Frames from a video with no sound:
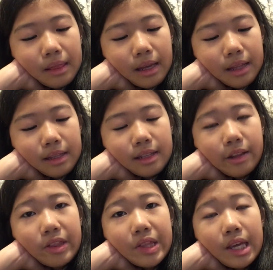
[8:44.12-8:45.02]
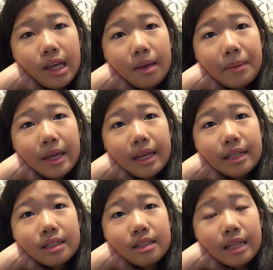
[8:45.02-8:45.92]
And then the theme
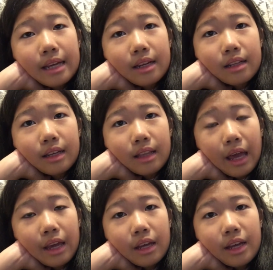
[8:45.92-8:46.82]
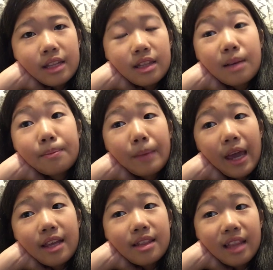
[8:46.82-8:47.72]
is technically like the
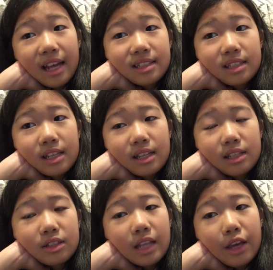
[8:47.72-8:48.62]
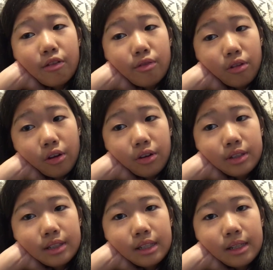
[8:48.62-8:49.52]
main lesson that you learned
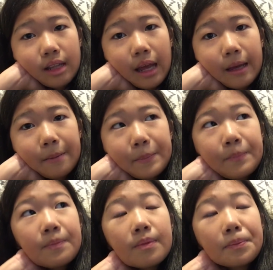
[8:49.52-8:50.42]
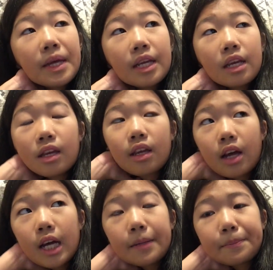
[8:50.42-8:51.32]
in it. Like many
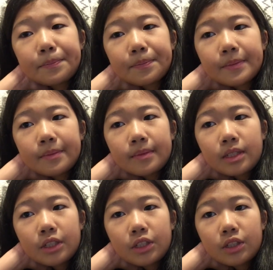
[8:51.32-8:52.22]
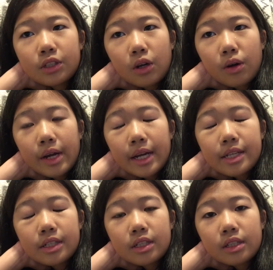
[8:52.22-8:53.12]

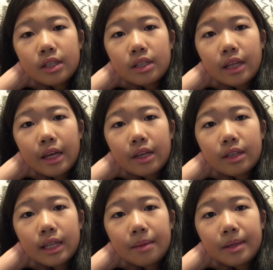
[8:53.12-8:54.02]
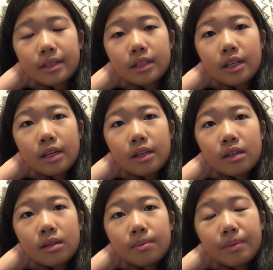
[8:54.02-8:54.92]
stories, like theme is
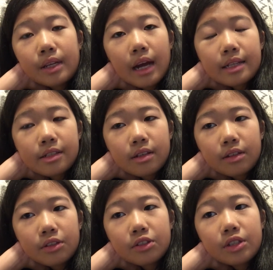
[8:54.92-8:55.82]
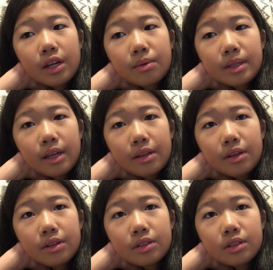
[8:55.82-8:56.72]
be nice to others, share with
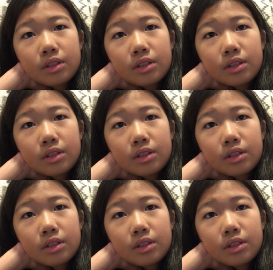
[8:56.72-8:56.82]
others,